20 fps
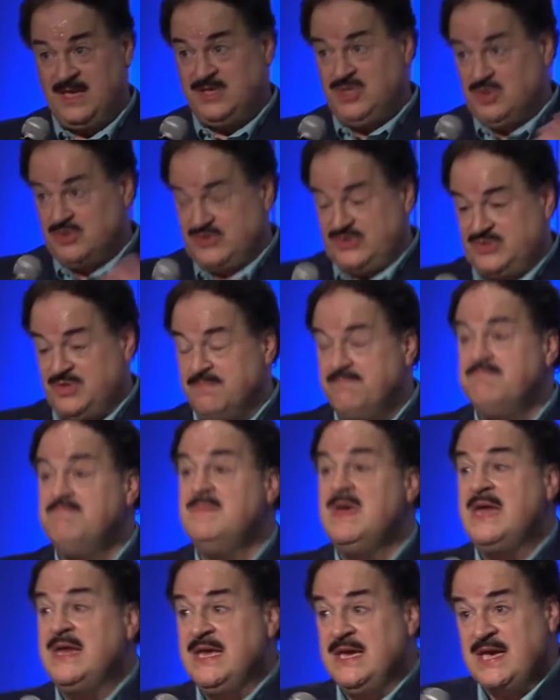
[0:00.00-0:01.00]
You're
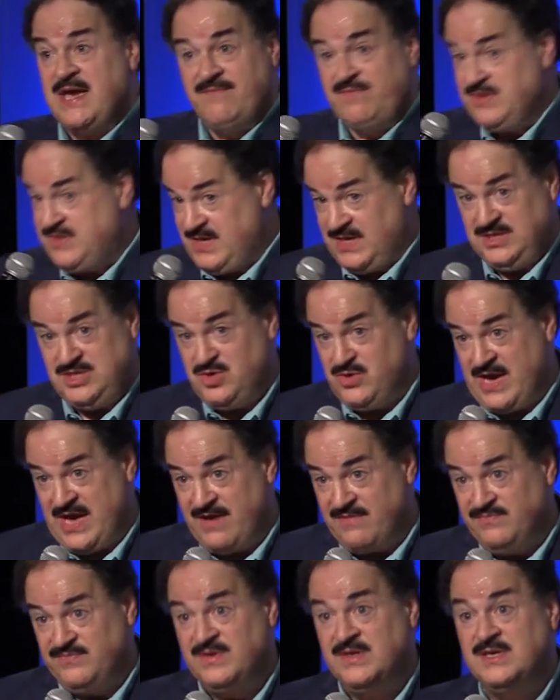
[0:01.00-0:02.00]
submitting everything you
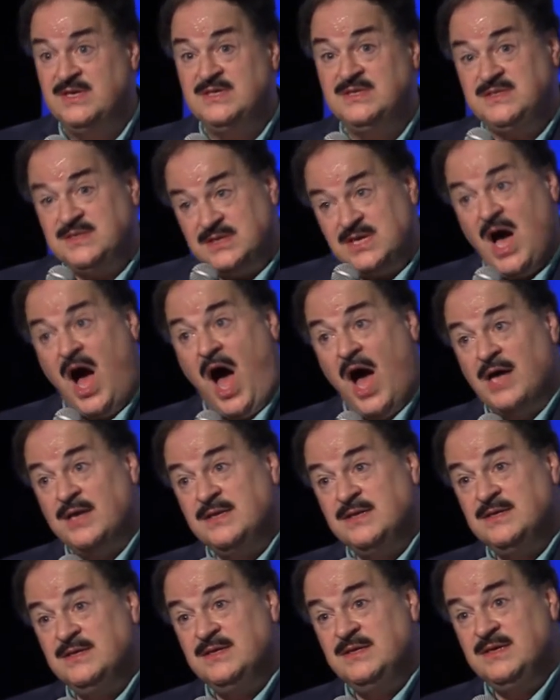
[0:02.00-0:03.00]
have to God.
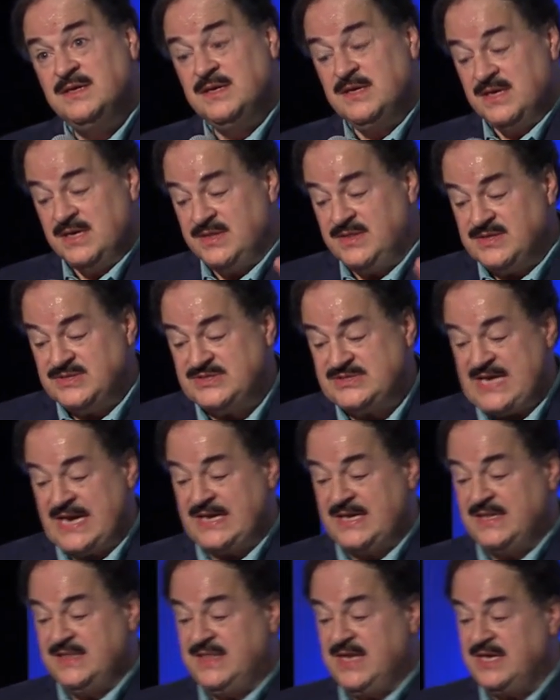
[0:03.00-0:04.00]
The
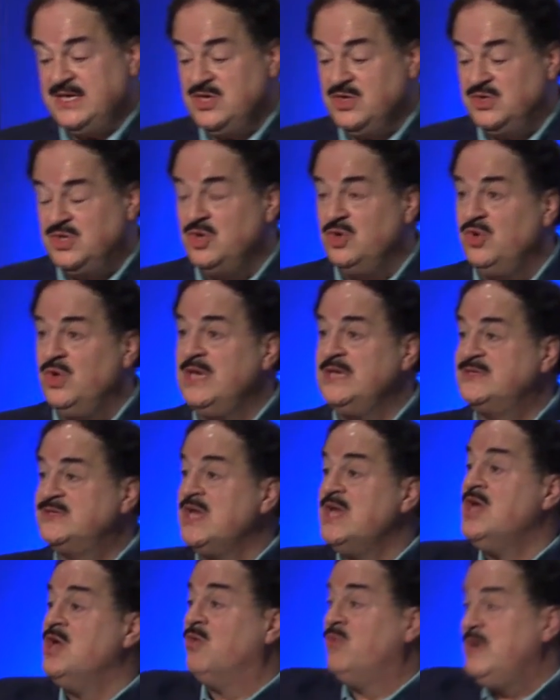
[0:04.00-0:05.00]
second thing you do
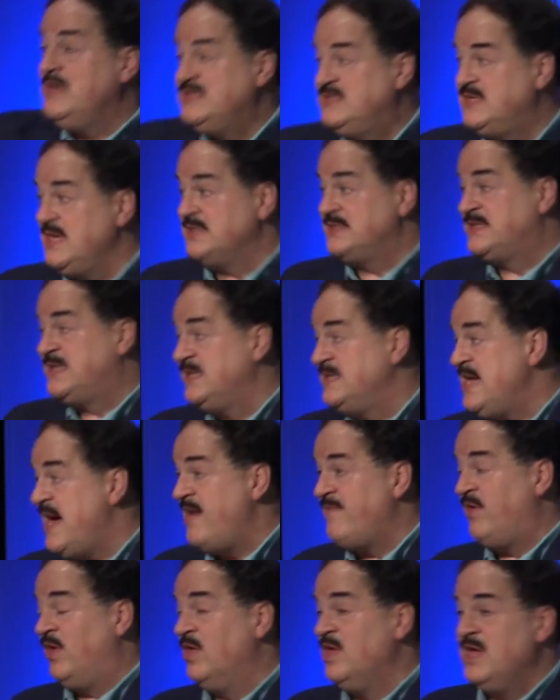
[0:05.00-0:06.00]
is resist the
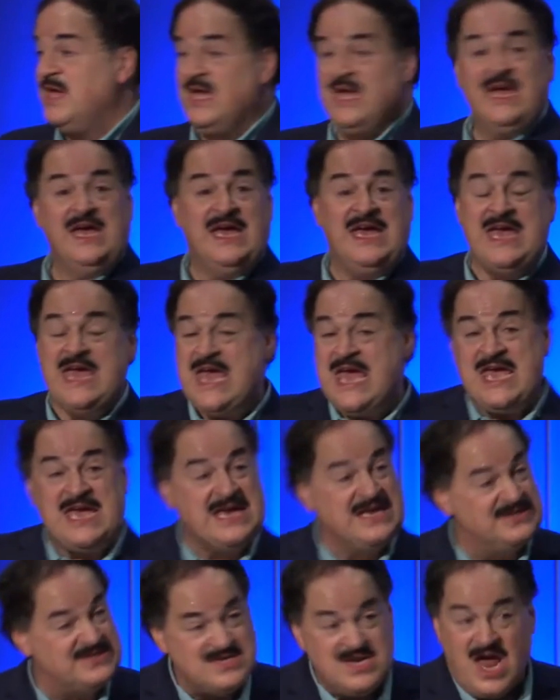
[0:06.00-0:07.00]
devil. He
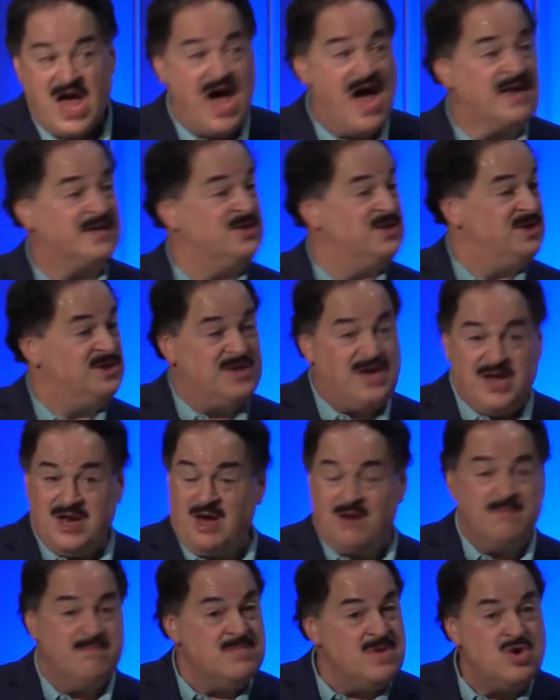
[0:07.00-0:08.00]
is not going
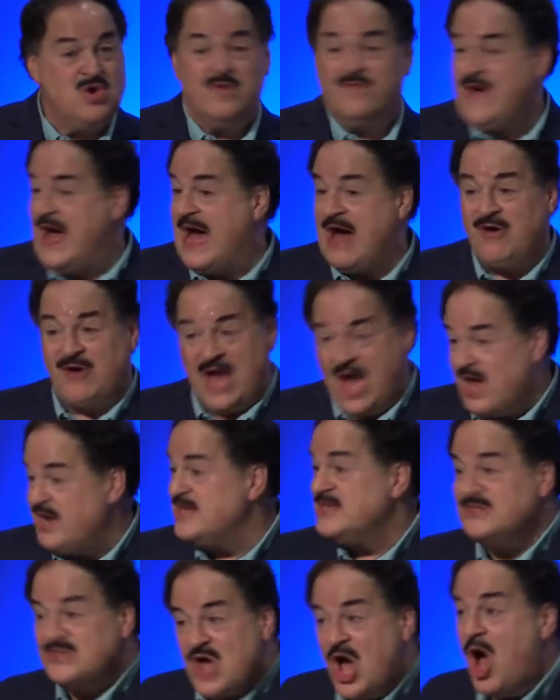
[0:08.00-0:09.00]
to move out on
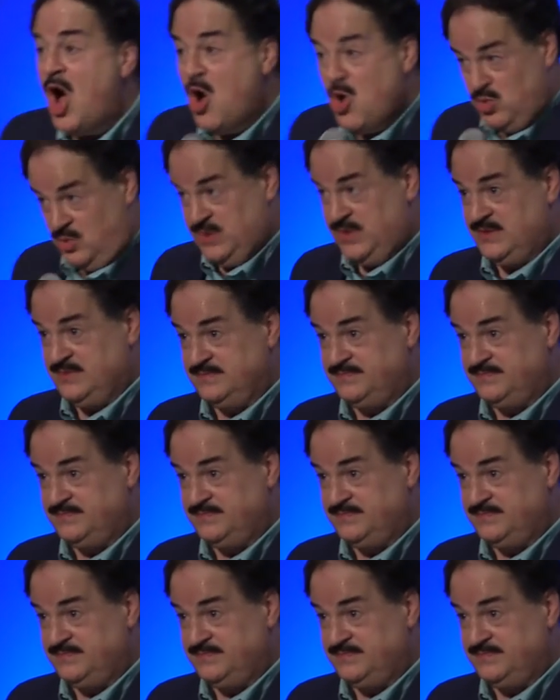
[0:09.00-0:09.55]
his own.